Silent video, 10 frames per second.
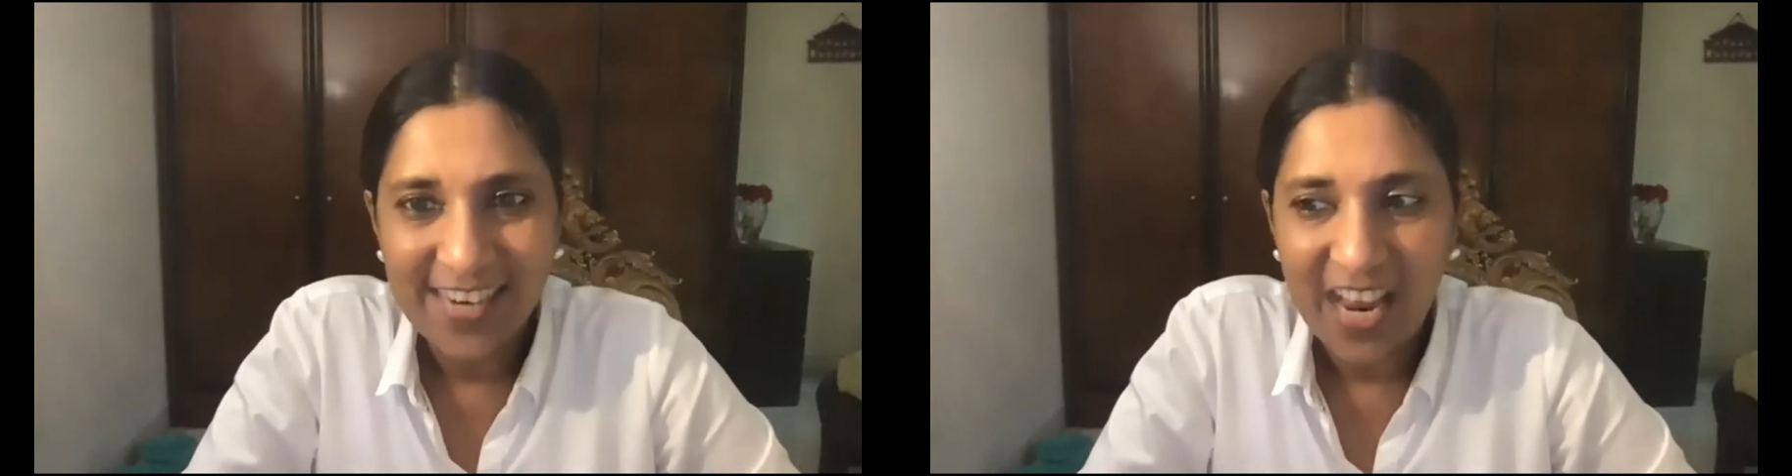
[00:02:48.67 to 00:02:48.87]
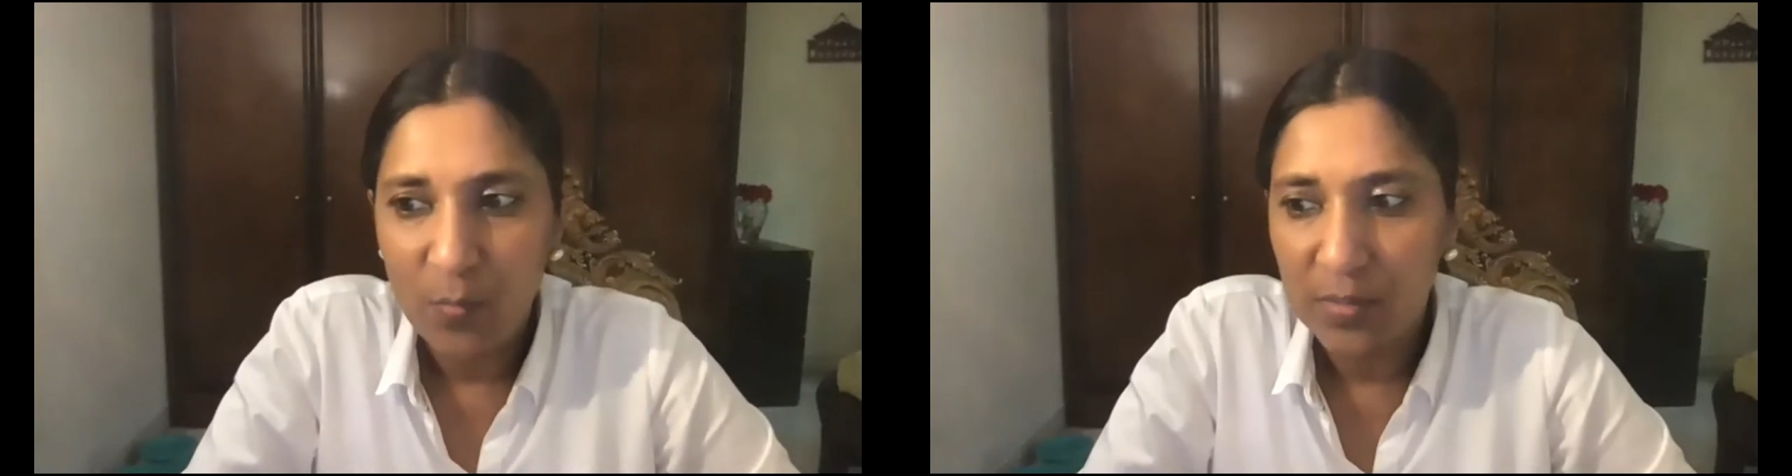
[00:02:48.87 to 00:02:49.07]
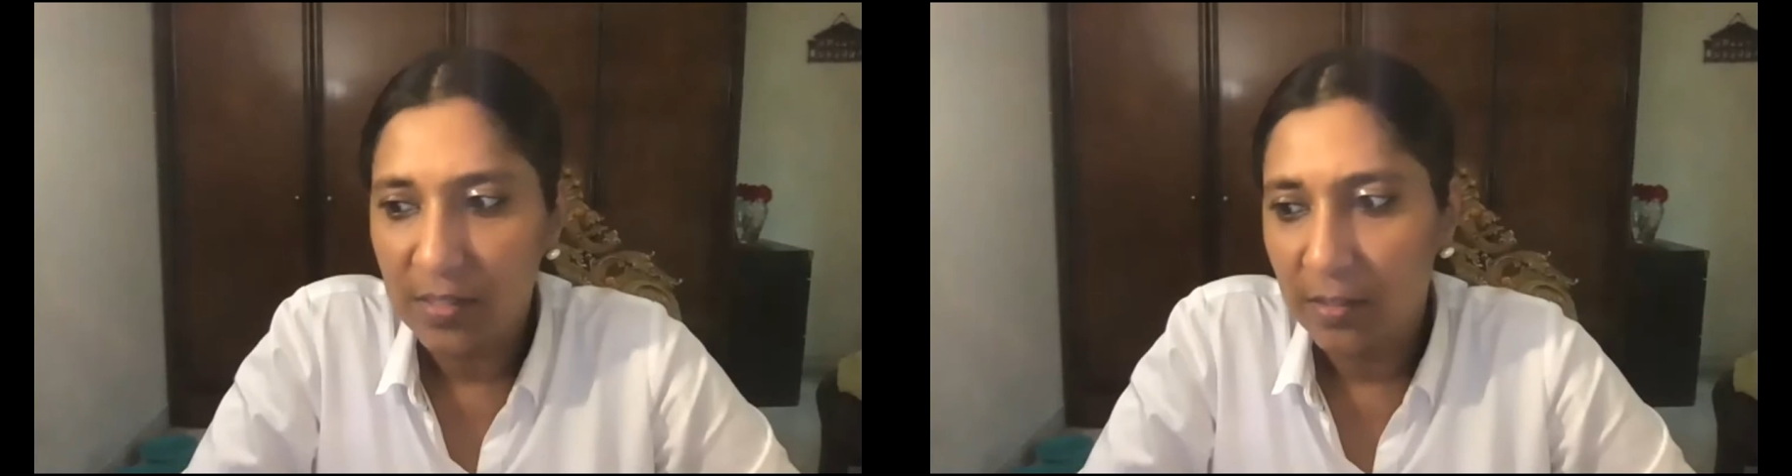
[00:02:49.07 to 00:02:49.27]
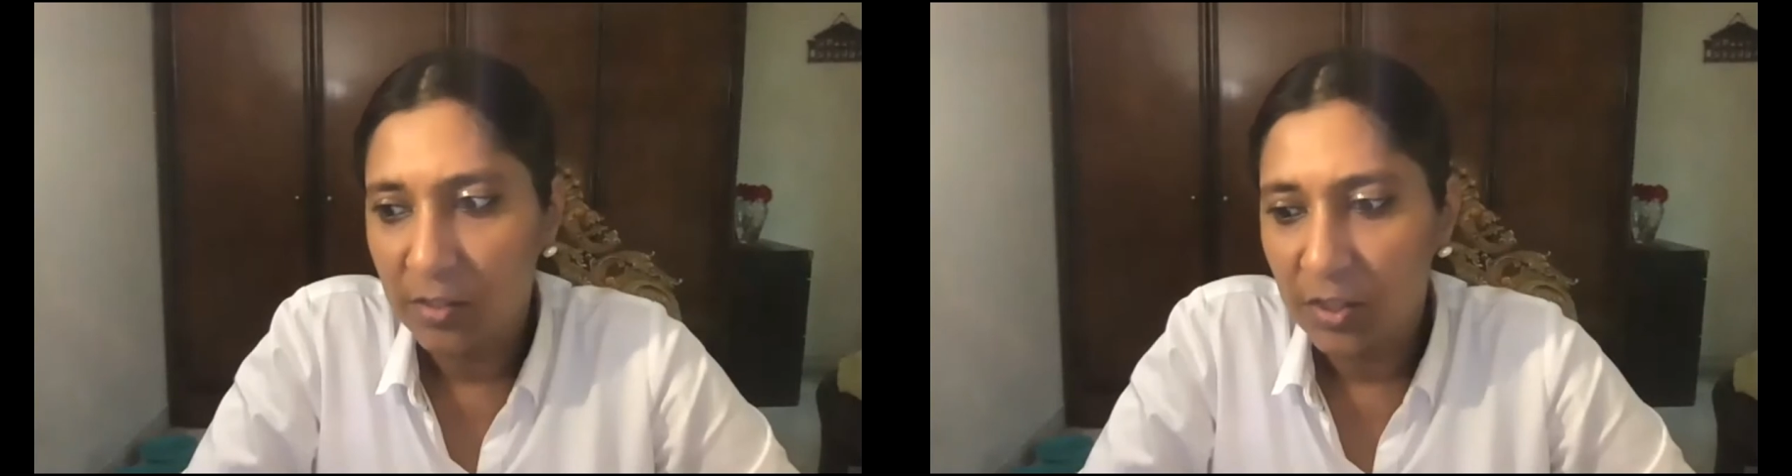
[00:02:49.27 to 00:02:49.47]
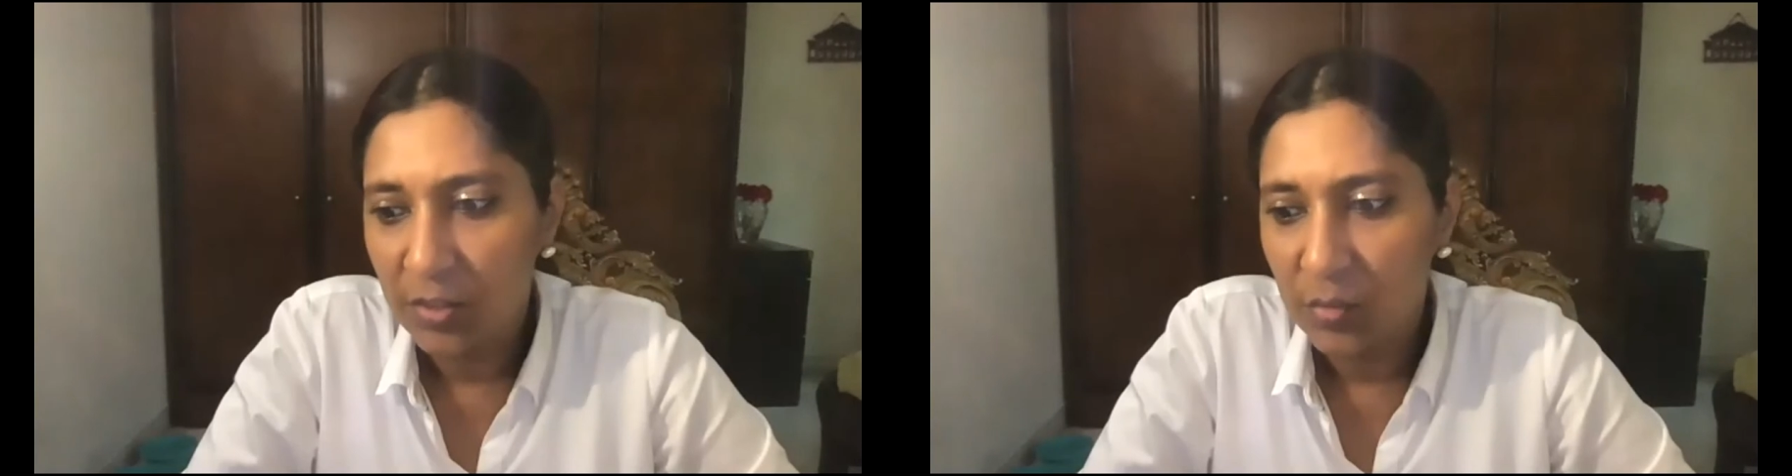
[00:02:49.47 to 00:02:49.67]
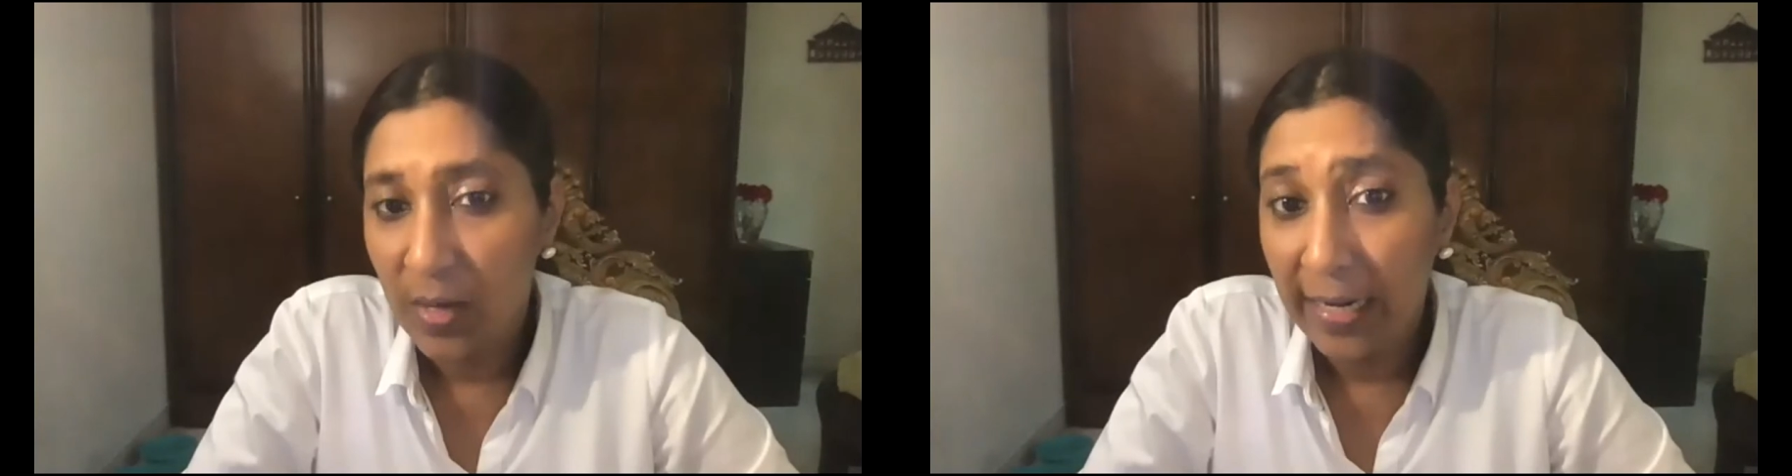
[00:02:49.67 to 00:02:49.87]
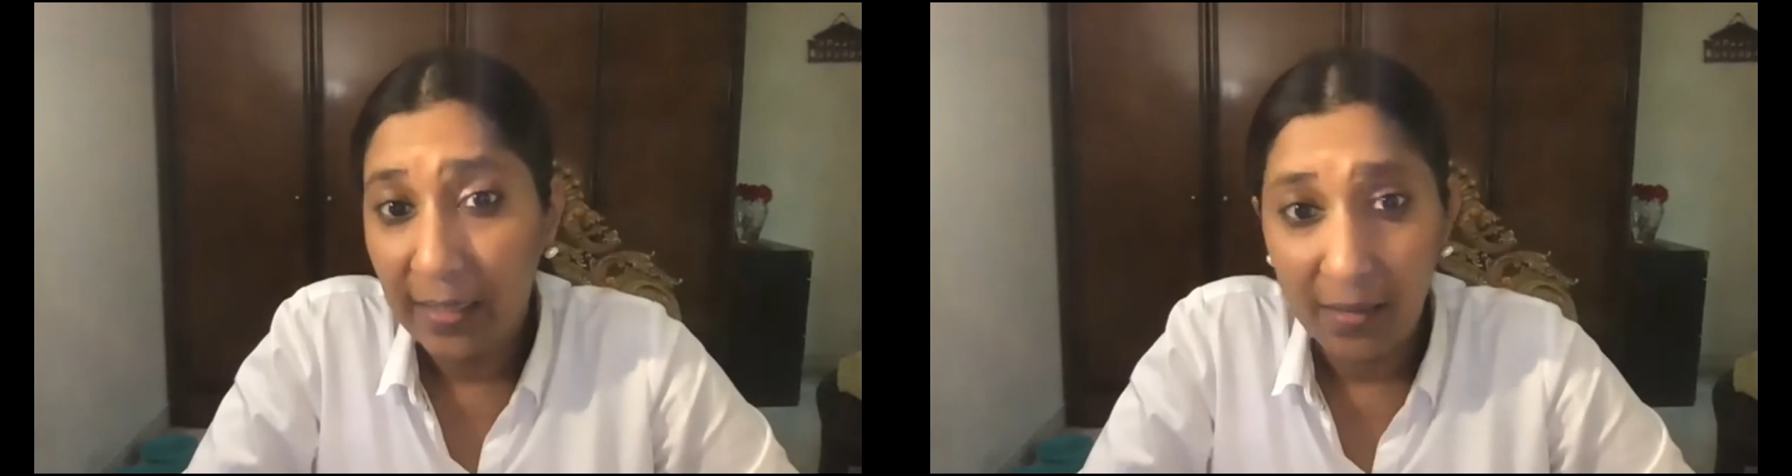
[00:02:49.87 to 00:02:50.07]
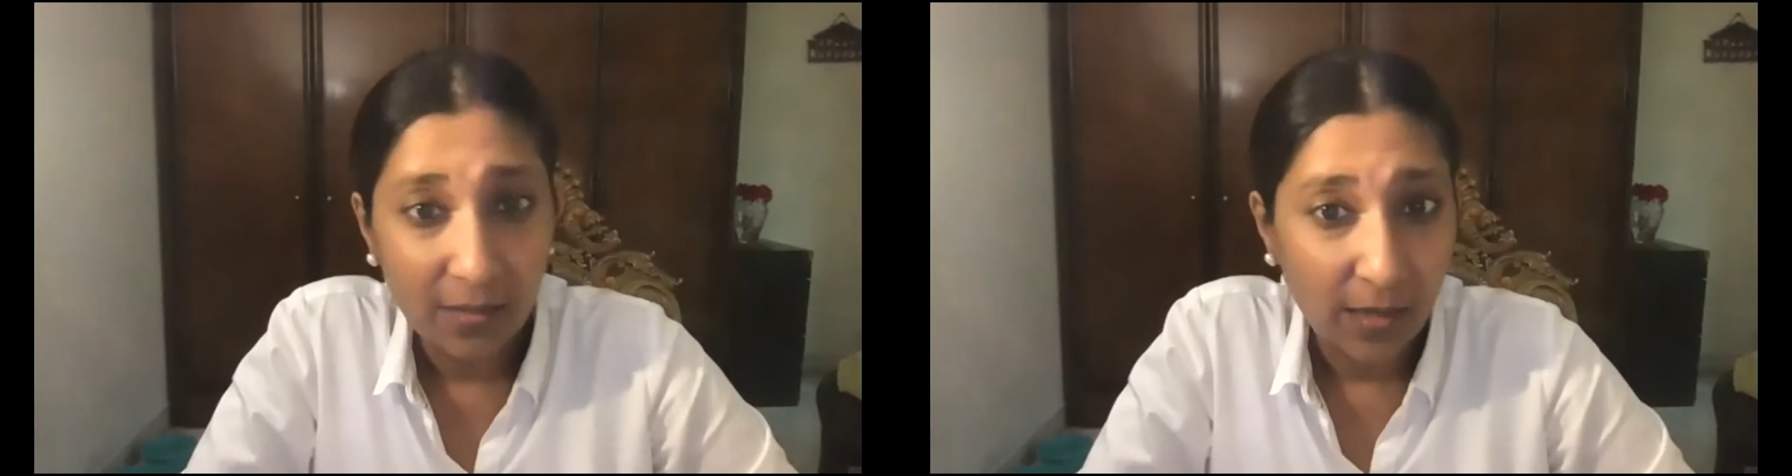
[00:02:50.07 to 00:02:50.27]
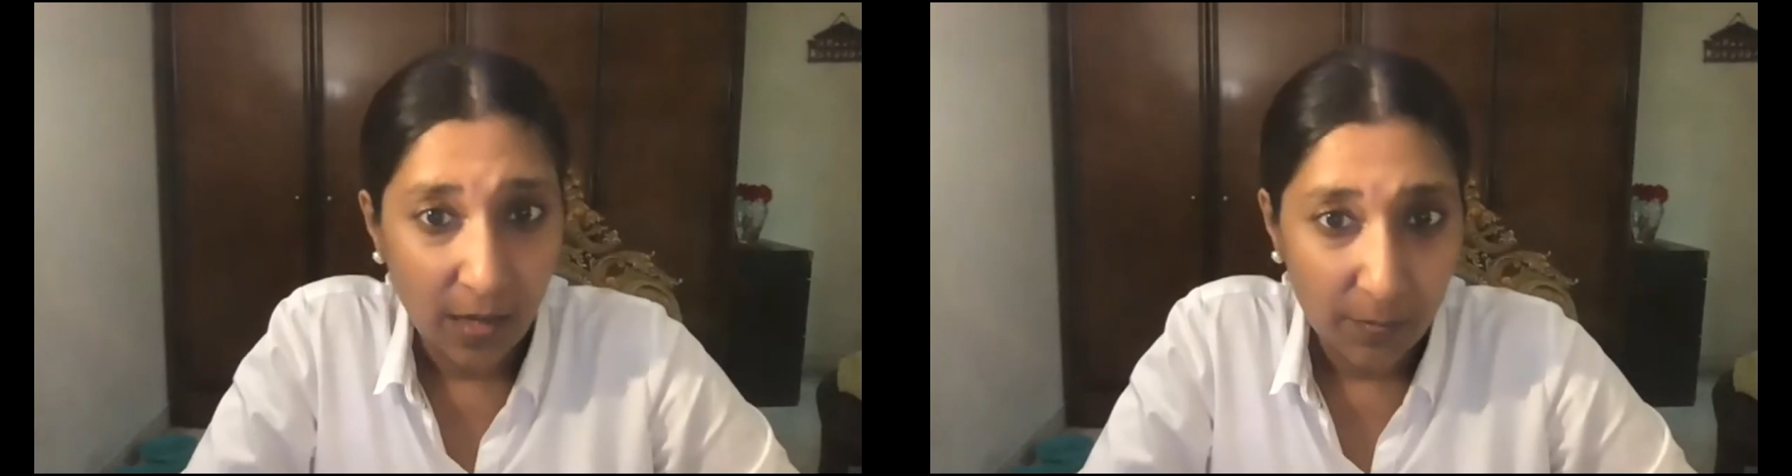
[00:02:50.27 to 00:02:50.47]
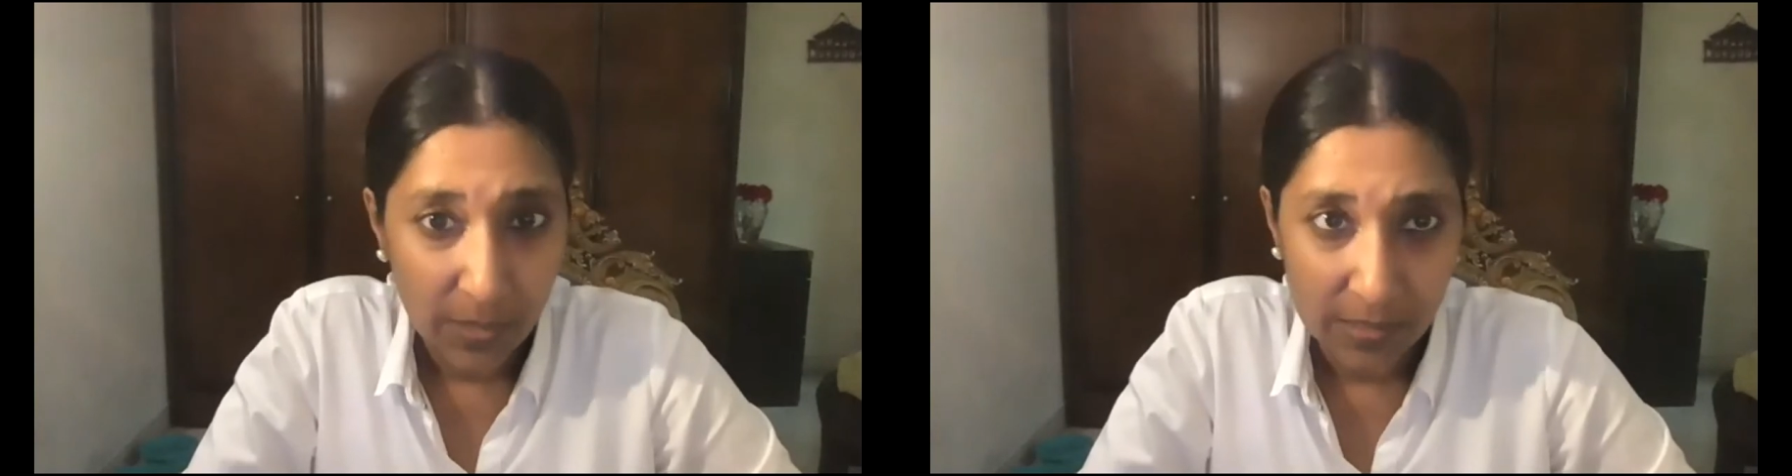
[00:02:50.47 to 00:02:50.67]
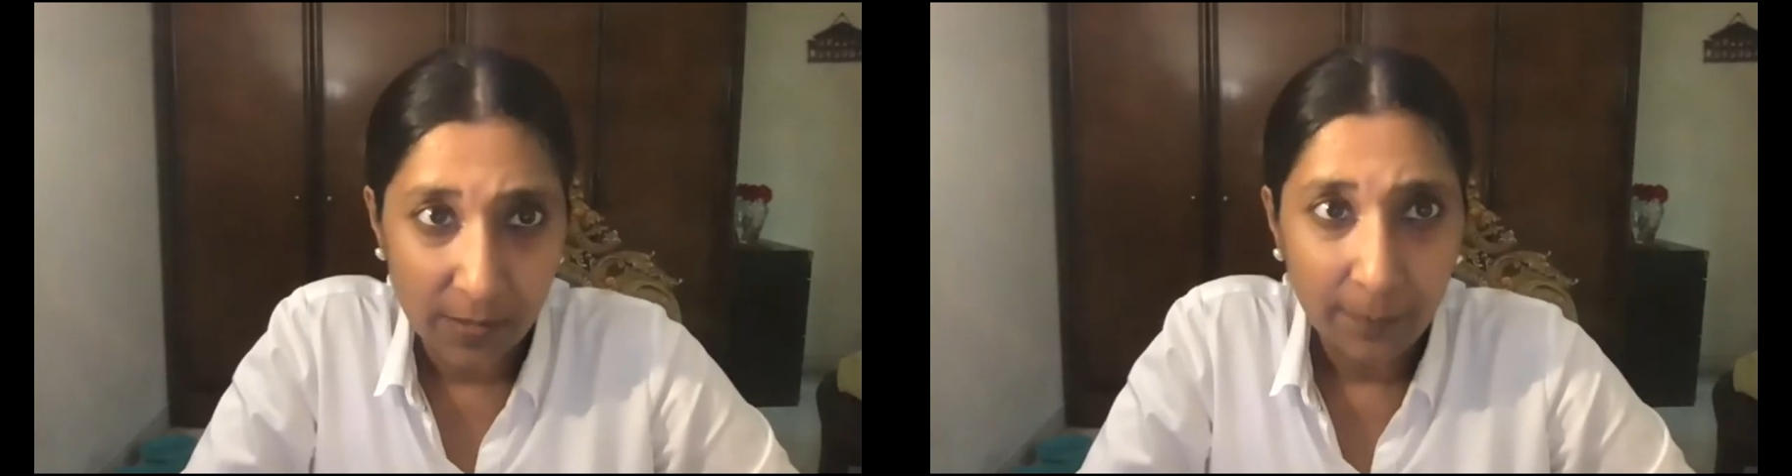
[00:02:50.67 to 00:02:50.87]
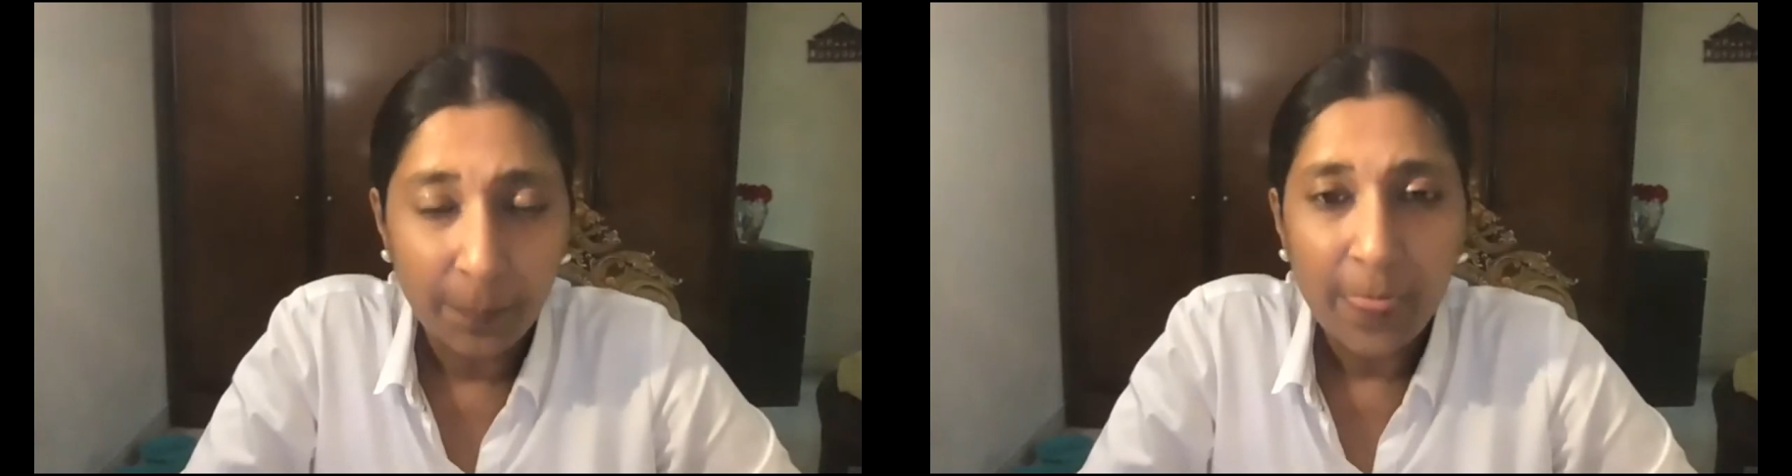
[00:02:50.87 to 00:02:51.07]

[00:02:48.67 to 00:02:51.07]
I was allergic to anything that had besan.